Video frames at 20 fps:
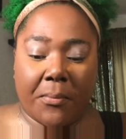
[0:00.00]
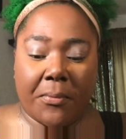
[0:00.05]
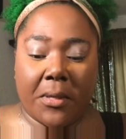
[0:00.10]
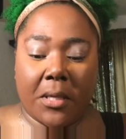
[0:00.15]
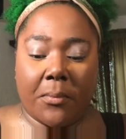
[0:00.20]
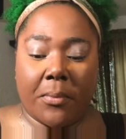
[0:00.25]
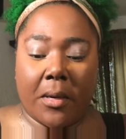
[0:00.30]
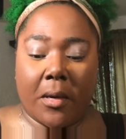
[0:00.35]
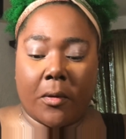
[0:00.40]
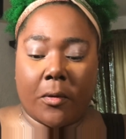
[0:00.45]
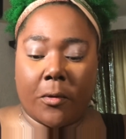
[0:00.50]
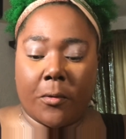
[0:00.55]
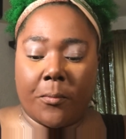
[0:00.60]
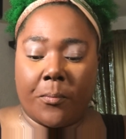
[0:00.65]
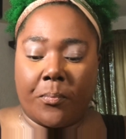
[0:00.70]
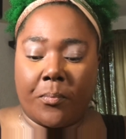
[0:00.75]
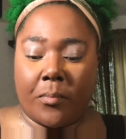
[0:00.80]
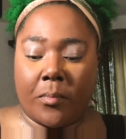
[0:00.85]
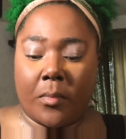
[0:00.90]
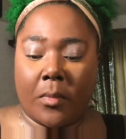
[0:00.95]
my pink powder,
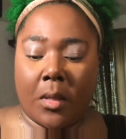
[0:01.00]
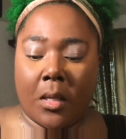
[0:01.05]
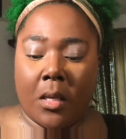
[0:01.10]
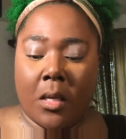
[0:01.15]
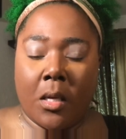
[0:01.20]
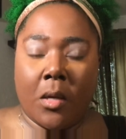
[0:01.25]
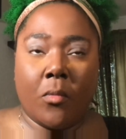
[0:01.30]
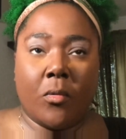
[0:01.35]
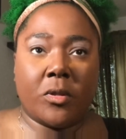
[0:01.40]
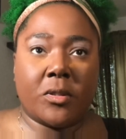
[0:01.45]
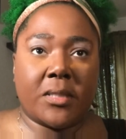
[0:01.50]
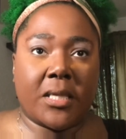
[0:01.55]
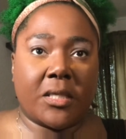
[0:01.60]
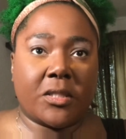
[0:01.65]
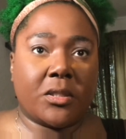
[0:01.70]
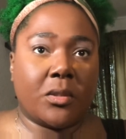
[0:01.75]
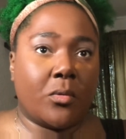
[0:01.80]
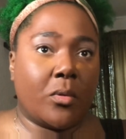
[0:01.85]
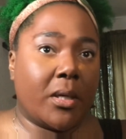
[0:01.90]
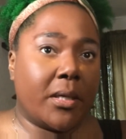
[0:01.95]
which is
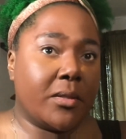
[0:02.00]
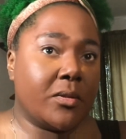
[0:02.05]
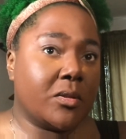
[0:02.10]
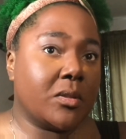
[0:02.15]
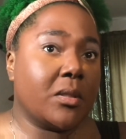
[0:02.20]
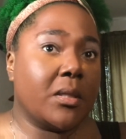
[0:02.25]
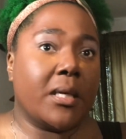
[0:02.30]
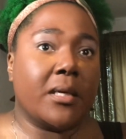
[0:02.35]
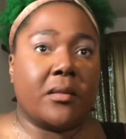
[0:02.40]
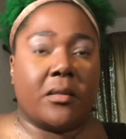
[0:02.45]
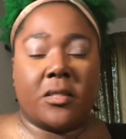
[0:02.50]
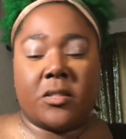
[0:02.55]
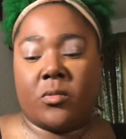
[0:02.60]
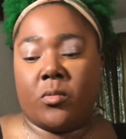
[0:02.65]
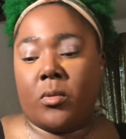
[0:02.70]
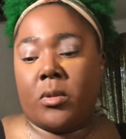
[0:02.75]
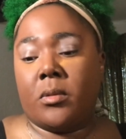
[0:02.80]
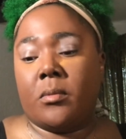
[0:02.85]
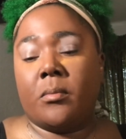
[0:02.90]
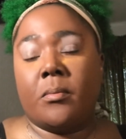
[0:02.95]
actually why I used to like
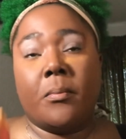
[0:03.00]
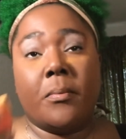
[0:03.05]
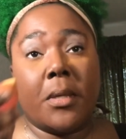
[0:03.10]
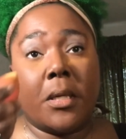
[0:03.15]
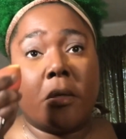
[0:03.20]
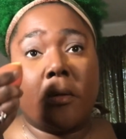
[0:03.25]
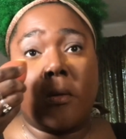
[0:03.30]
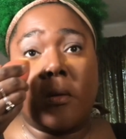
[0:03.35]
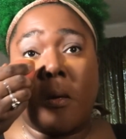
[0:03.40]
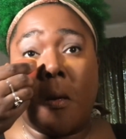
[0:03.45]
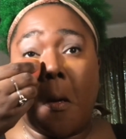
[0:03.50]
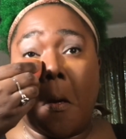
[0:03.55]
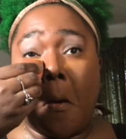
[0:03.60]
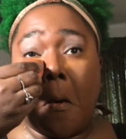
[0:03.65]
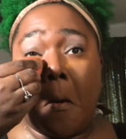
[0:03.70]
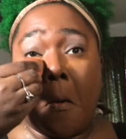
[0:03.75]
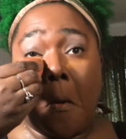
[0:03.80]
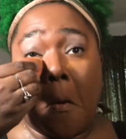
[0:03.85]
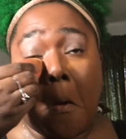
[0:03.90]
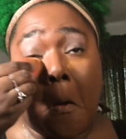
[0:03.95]
this one better.
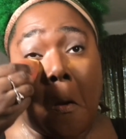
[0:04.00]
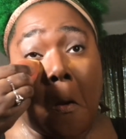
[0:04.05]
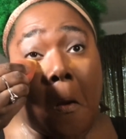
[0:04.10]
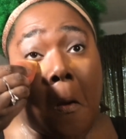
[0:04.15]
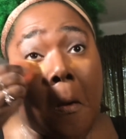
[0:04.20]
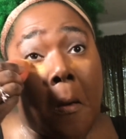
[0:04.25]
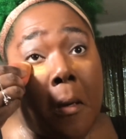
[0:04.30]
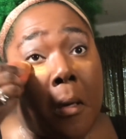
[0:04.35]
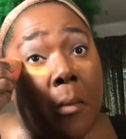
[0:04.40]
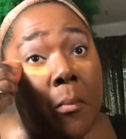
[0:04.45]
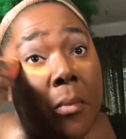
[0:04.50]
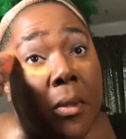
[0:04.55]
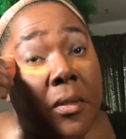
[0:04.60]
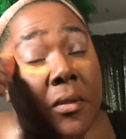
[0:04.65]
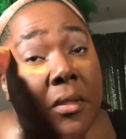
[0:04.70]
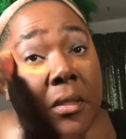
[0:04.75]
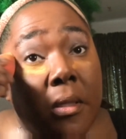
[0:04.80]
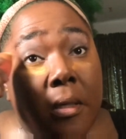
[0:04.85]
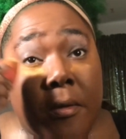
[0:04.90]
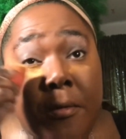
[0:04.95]

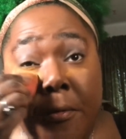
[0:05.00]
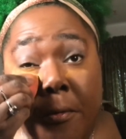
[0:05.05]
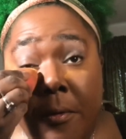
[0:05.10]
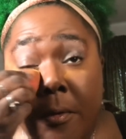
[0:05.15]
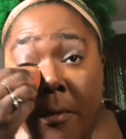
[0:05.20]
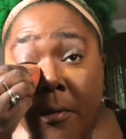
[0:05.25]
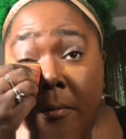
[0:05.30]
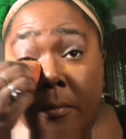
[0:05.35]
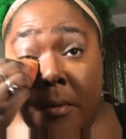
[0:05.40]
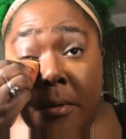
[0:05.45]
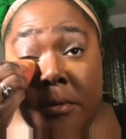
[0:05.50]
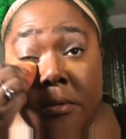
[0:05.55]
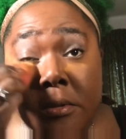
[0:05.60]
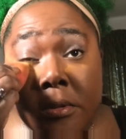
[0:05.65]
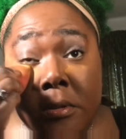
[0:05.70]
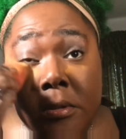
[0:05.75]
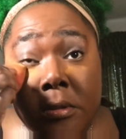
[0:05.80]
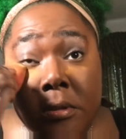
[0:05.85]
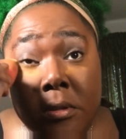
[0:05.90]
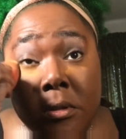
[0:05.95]
But the undertone is
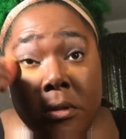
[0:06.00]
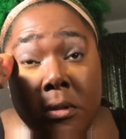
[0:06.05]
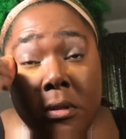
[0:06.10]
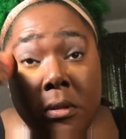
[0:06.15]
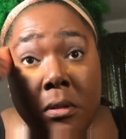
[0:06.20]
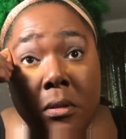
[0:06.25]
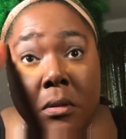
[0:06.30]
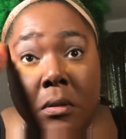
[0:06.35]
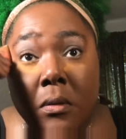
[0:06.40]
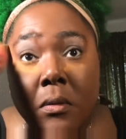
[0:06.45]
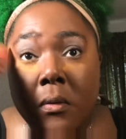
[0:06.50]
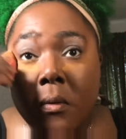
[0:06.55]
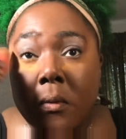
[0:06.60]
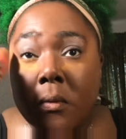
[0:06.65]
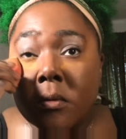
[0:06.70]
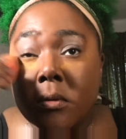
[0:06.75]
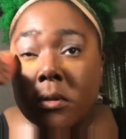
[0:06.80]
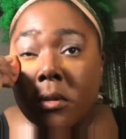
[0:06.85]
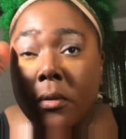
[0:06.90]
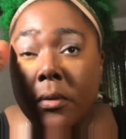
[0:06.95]
just
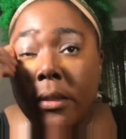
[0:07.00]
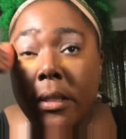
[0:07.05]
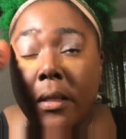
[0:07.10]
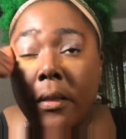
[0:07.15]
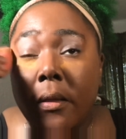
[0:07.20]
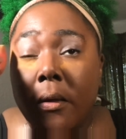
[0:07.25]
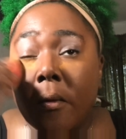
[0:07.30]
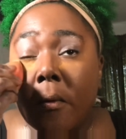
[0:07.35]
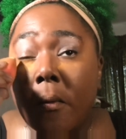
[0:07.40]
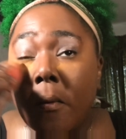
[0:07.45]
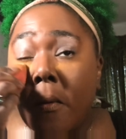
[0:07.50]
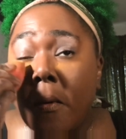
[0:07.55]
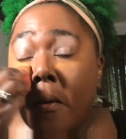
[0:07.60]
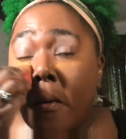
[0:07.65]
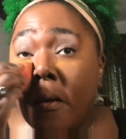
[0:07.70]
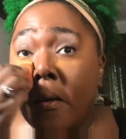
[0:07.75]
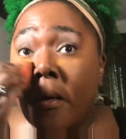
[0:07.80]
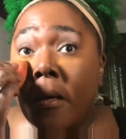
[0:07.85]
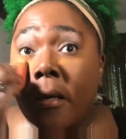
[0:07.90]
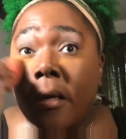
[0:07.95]
so yellow
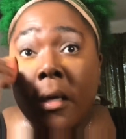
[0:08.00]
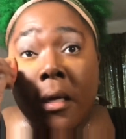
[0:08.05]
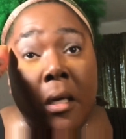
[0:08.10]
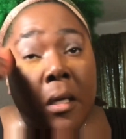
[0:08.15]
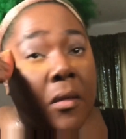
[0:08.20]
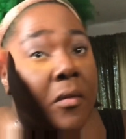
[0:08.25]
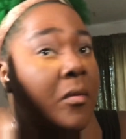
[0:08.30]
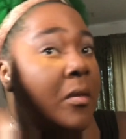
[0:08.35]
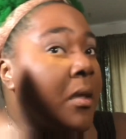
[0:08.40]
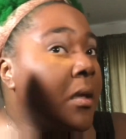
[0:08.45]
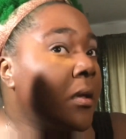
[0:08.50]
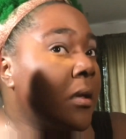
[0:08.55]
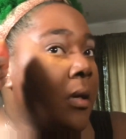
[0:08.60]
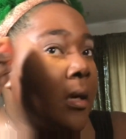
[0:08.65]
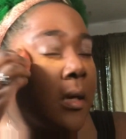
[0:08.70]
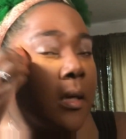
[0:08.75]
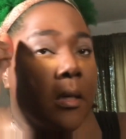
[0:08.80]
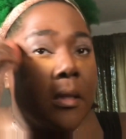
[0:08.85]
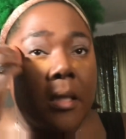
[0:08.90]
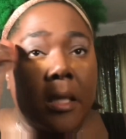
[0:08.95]
that
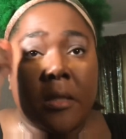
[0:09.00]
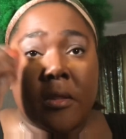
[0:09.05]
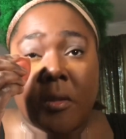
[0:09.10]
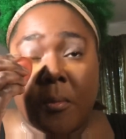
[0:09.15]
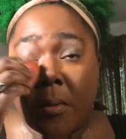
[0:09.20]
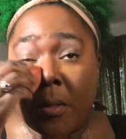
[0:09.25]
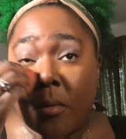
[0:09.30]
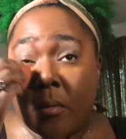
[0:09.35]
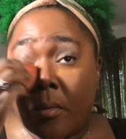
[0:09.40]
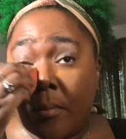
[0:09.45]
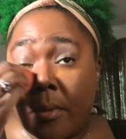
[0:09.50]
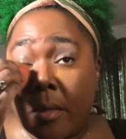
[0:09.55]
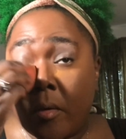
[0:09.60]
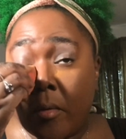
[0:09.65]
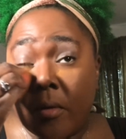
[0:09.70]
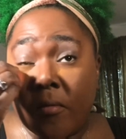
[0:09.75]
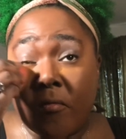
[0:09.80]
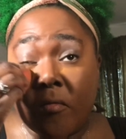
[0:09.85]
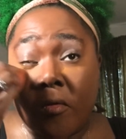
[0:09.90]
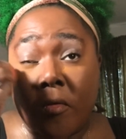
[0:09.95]
I like the pink one
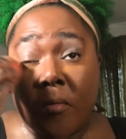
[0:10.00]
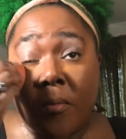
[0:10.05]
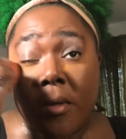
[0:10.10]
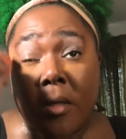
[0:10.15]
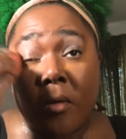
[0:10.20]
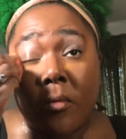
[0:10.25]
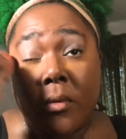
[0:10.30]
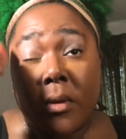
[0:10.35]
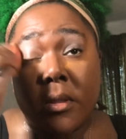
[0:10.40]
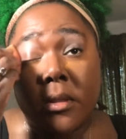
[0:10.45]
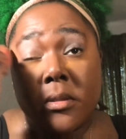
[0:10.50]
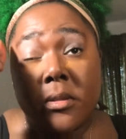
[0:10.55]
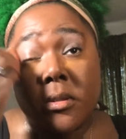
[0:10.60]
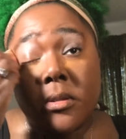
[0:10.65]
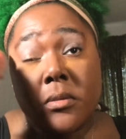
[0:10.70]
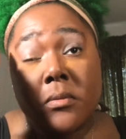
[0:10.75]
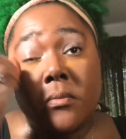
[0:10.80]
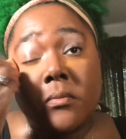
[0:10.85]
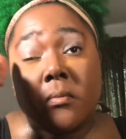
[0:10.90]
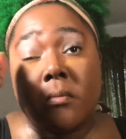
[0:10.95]
better, even though the pink one is
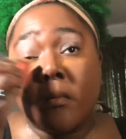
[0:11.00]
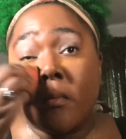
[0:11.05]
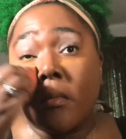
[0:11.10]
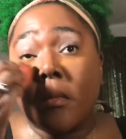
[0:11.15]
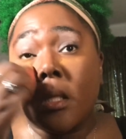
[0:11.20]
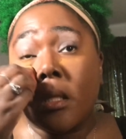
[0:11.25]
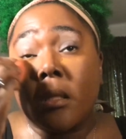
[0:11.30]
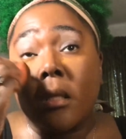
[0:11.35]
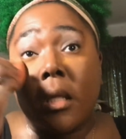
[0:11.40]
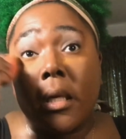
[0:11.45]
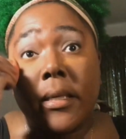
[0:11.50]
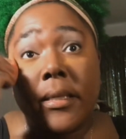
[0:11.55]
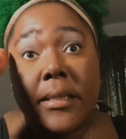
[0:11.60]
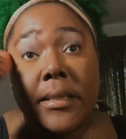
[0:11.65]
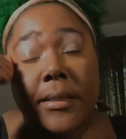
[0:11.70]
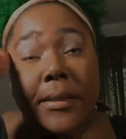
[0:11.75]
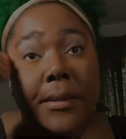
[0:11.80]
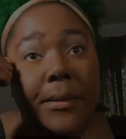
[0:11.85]
light.